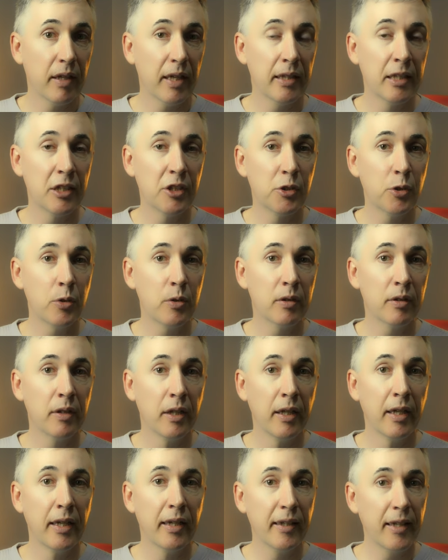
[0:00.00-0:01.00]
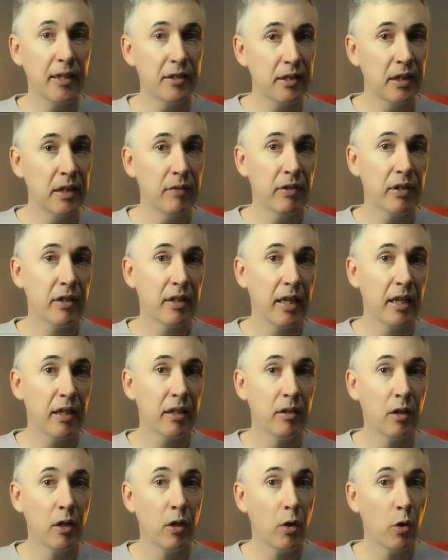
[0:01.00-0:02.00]
and the student gets to live in
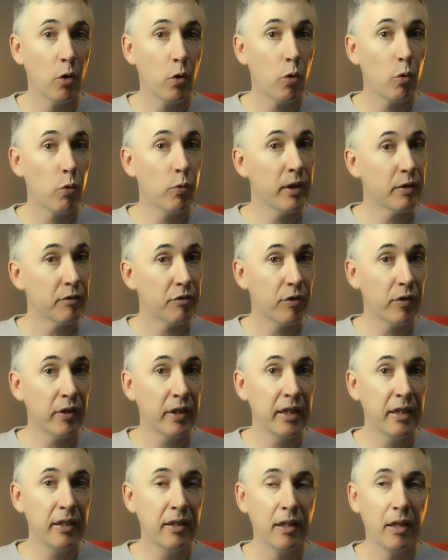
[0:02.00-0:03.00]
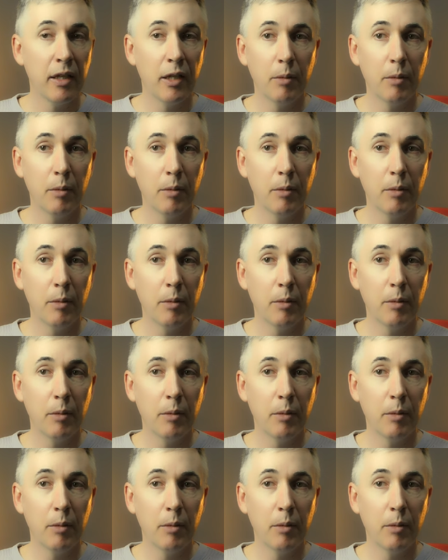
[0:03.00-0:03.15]
there rent-free,